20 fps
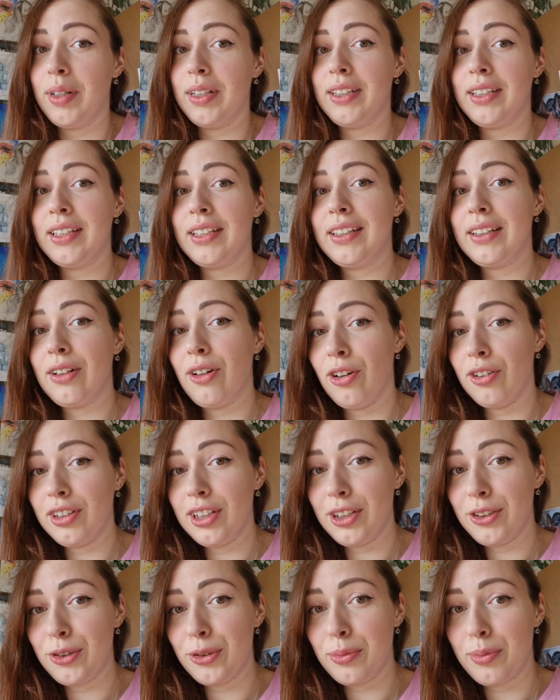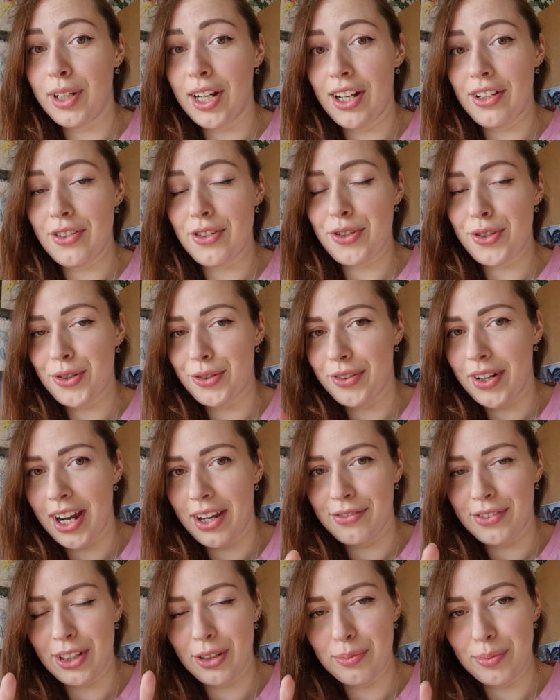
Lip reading: but only 2 branches survived,